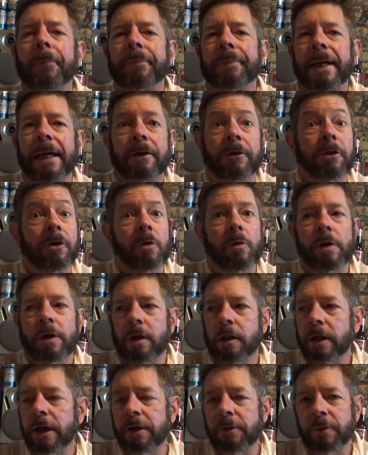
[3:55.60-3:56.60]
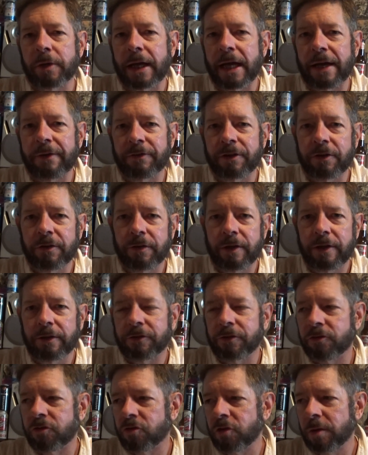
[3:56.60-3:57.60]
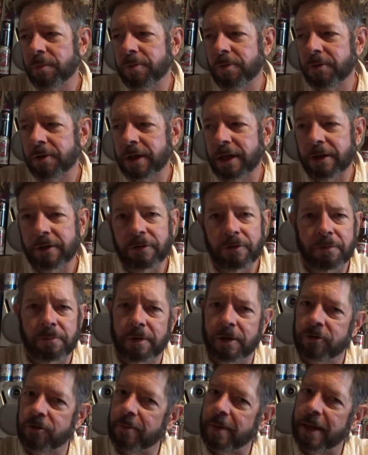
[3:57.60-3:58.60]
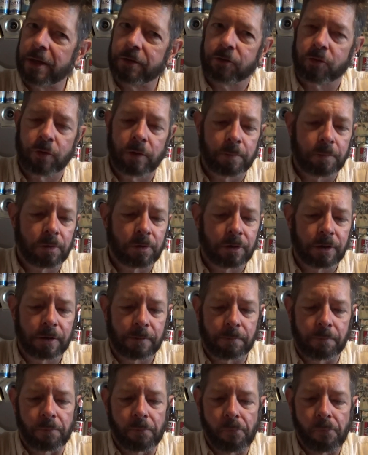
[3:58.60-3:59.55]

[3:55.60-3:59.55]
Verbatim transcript: I don't know where Linwood Avenue is in Shreveport. I don't know much about Shreveport.